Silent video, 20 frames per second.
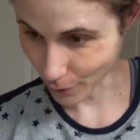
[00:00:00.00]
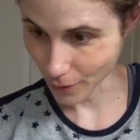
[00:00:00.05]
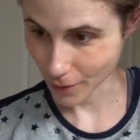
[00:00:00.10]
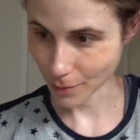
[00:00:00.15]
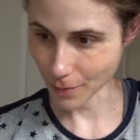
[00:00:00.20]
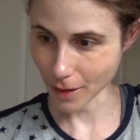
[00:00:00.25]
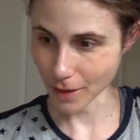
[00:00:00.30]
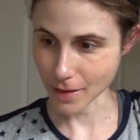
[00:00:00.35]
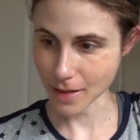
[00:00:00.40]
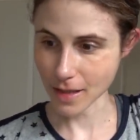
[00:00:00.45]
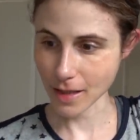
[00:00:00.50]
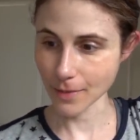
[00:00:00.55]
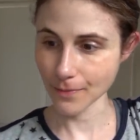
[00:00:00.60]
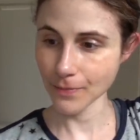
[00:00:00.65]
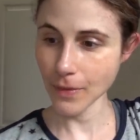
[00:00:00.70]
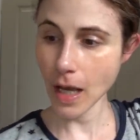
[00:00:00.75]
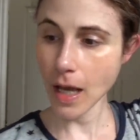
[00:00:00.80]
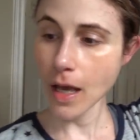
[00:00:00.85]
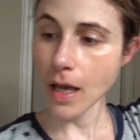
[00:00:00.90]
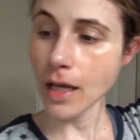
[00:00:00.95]
one person.
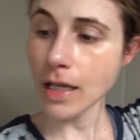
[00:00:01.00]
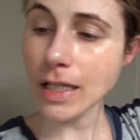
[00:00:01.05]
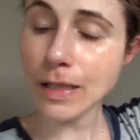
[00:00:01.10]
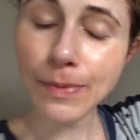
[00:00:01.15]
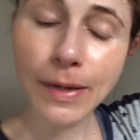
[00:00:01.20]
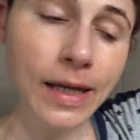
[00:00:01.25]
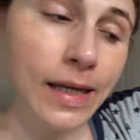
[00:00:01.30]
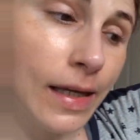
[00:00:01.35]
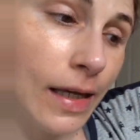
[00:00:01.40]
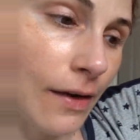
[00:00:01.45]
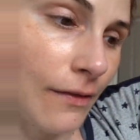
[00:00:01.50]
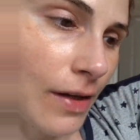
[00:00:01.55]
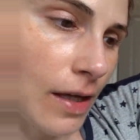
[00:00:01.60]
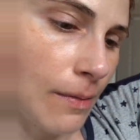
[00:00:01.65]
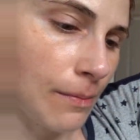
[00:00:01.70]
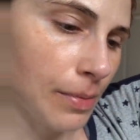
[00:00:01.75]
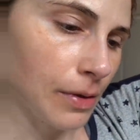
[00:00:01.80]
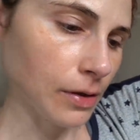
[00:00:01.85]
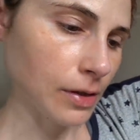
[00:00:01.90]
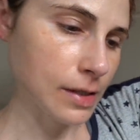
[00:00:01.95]
Speaking of
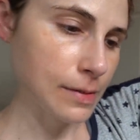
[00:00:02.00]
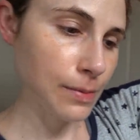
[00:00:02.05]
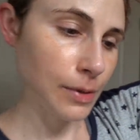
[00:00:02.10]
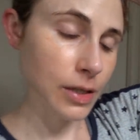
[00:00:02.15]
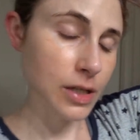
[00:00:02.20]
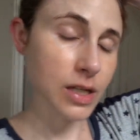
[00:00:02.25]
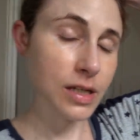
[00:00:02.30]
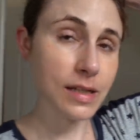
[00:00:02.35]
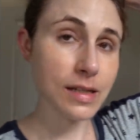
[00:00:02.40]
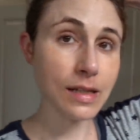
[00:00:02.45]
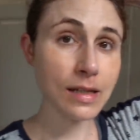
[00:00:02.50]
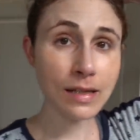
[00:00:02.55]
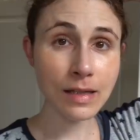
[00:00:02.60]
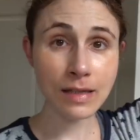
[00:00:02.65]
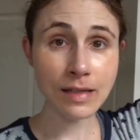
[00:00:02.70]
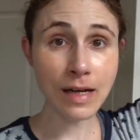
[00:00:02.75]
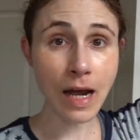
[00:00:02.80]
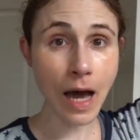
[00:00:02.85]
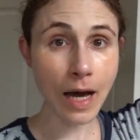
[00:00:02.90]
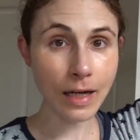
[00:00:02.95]
impulse purchase, this
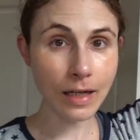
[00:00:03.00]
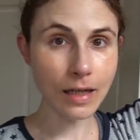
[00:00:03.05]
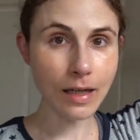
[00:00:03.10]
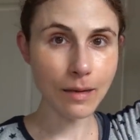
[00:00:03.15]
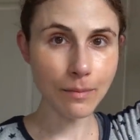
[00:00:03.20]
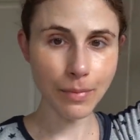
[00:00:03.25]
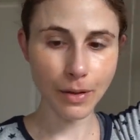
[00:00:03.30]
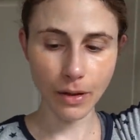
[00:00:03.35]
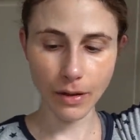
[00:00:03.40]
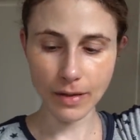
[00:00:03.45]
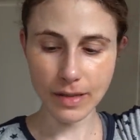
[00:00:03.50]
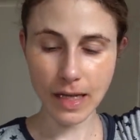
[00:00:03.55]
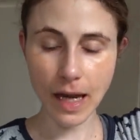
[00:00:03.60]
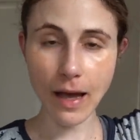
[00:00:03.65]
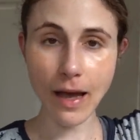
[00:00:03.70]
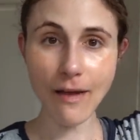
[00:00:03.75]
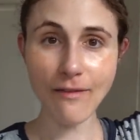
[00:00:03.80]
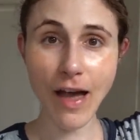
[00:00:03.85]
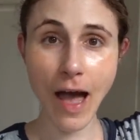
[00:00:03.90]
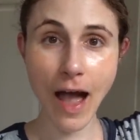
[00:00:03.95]
is not an impulse.
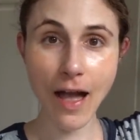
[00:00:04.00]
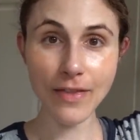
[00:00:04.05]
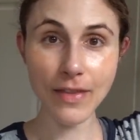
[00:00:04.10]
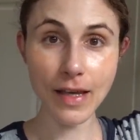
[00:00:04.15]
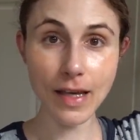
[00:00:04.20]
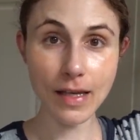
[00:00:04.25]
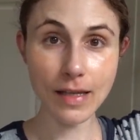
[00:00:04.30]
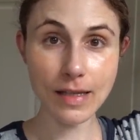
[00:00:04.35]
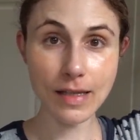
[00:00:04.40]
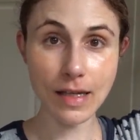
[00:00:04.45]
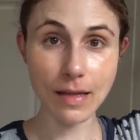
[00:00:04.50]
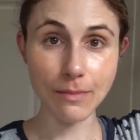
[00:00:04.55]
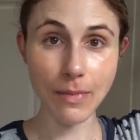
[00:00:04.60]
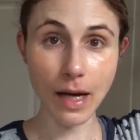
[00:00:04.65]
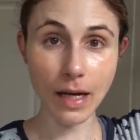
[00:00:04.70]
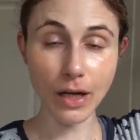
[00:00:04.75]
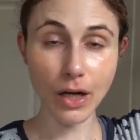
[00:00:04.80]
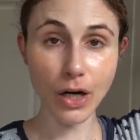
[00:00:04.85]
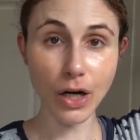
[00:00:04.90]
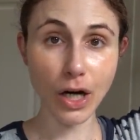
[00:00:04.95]
I've had this in
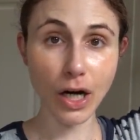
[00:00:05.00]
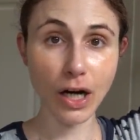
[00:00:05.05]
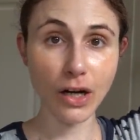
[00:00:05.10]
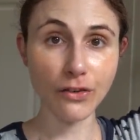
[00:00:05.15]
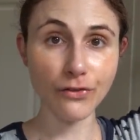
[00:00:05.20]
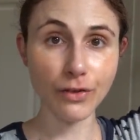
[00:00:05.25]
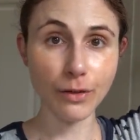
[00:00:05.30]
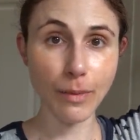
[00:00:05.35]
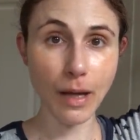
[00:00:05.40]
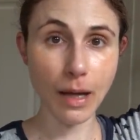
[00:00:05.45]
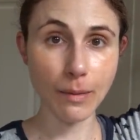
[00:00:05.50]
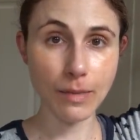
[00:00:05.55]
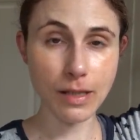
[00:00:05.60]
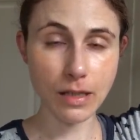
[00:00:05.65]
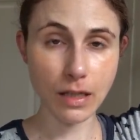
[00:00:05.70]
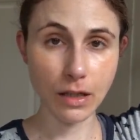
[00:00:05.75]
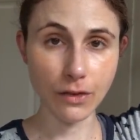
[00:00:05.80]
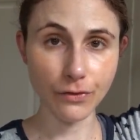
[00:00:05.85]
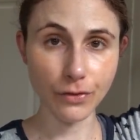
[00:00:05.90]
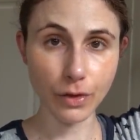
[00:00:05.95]
my cart from
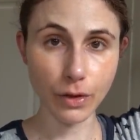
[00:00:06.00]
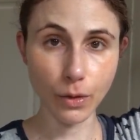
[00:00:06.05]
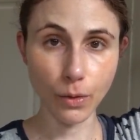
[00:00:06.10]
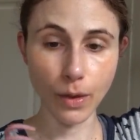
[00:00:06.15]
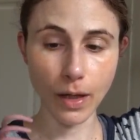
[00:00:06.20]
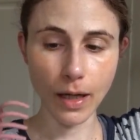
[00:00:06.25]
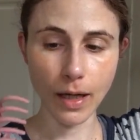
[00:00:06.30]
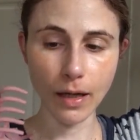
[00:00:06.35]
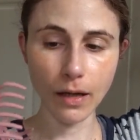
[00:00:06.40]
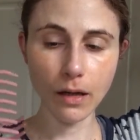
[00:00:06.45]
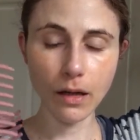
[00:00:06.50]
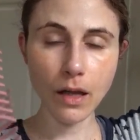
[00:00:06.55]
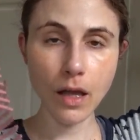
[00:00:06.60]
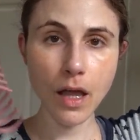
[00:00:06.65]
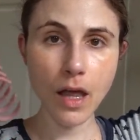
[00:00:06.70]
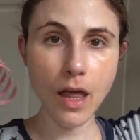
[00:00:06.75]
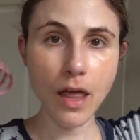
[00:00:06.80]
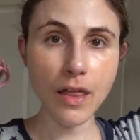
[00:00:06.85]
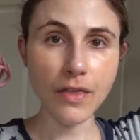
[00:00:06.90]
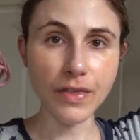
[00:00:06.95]
Amazon for a while.
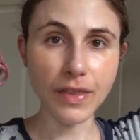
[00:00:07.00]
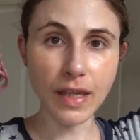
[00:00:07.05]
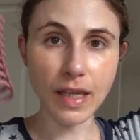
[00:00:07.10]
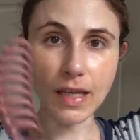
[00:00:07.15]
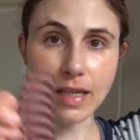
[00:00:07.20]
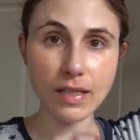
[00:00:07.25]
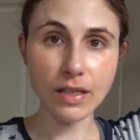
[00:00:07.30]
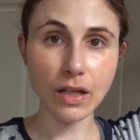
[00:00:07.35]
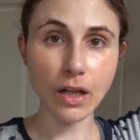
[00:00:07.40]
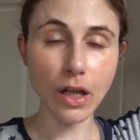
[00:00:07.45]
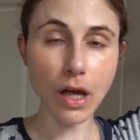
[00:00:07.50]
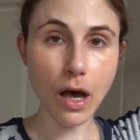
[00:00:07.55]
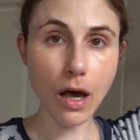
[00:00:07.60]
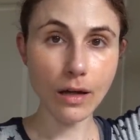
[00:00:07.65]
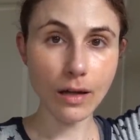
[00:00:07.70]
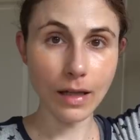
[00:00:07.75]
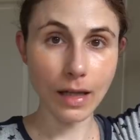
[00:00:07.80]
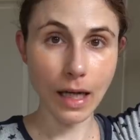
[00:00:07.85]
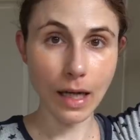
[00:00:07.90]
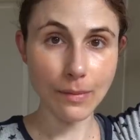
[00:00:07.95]
These
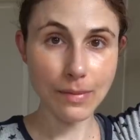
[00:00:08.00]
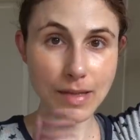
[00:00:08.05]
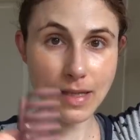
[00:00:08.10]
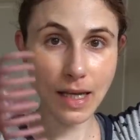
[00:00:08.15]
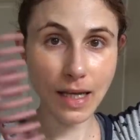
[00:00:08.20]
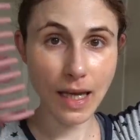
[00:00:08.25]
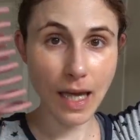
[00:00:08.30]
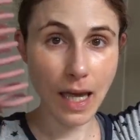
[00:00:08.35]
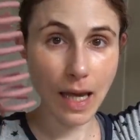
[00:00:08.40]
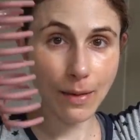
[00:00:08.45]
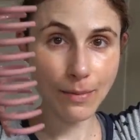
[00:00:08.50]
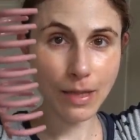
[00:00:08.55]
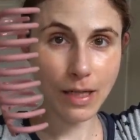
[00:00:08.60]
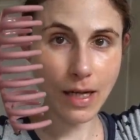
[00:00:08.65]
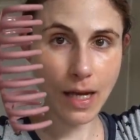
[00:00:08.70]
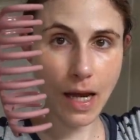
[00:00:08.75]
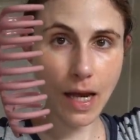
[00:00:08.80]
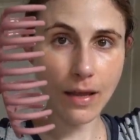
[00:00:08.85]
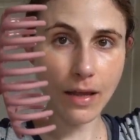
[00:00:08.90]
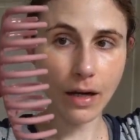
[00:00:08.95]
claw clamps, they came
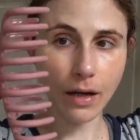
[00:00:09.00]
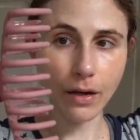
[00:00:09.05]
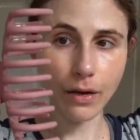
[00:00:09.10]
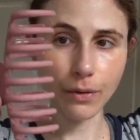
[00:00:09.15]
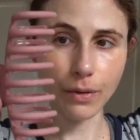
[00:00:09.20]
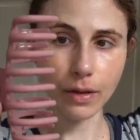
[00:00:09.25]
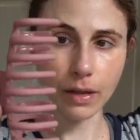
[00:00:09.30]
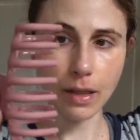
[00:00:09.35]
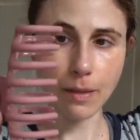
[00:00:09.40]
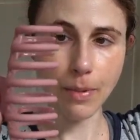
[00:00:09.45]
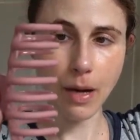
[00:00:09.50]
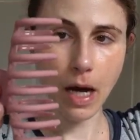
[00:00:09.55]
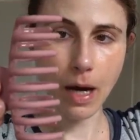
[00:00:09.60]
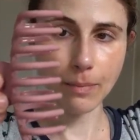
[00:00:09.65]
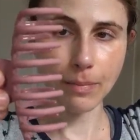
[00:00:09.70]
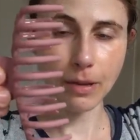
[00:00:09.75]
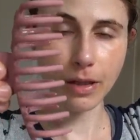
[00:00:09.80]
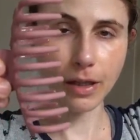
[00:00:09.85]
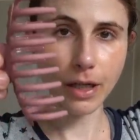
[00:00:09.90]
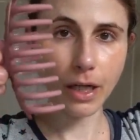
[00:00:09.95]
today. They're really
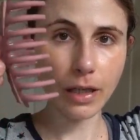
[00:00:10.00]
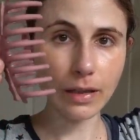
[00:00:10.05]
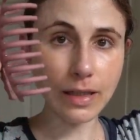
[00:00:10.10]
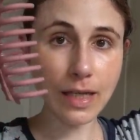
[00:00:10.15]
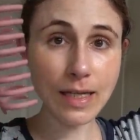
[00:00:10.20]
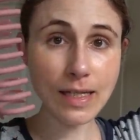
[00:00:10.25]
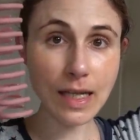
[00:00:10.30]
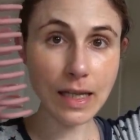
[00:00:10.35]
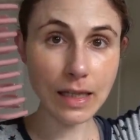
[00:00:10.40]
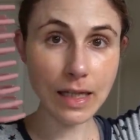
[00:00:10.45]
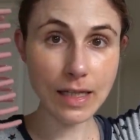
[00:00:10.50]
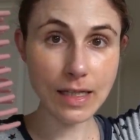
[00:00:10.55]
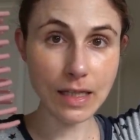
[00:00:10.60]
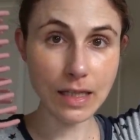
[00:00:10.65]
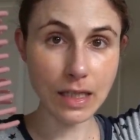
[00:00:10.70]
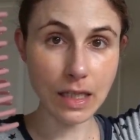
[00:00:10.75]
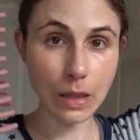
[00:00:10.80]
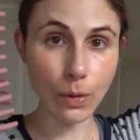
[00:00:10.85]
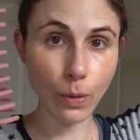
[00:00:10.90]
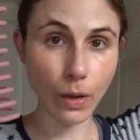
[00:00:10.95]
popular. Lisa Lisa
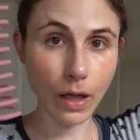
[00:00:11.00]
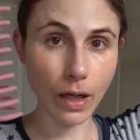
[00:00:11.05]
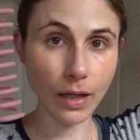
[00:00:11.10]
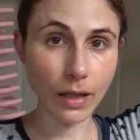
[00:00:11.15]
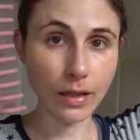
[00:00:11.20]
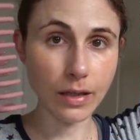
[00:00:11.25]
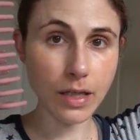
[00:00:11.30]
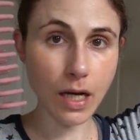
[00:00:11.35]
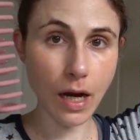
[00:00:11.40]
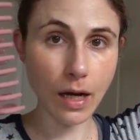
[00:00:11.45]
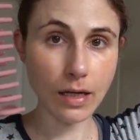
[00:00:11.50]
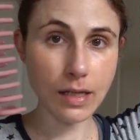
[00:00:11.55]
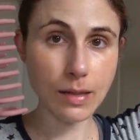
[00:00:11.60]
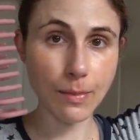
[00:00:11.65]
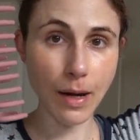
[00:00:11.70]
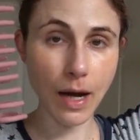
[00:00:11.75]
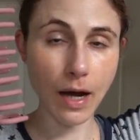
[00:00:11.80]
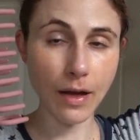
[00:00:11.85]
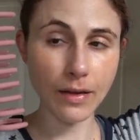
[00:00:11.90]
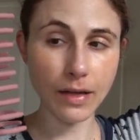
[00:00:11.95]
D1 talks
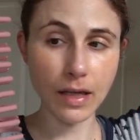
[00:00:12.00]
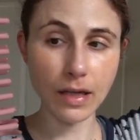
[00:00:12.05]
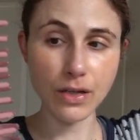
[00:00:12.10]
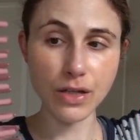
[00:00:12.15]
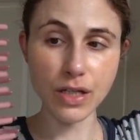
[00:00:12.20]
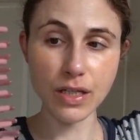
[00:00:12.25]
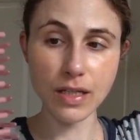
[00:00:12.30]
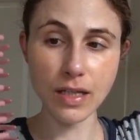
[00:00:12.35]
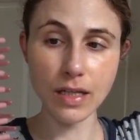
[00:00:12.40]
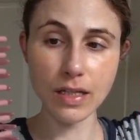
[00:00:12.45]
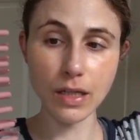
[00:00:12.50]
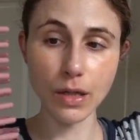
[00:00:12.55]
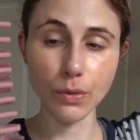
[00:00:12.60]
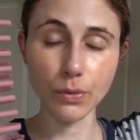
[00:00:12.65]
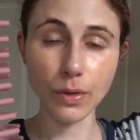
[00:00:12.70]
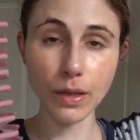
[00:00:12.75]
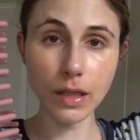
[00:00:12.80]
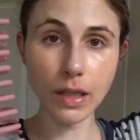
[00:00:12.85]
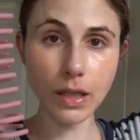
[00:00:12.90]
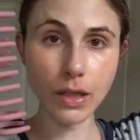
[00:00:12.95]
about these. She says they're
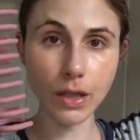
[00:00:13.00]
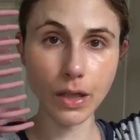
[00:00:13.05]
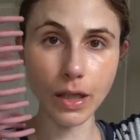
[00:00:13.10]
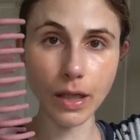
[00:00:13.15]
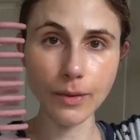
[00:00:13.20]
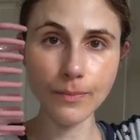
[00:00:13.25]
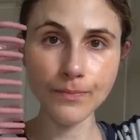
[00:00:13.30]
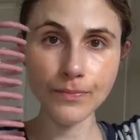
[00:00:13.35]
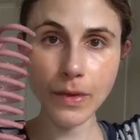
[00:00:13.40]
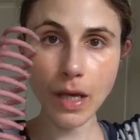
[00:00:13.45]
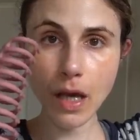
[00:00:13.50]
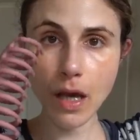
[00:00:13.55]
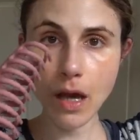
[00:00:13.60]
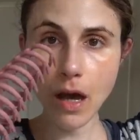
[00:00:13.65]
really good.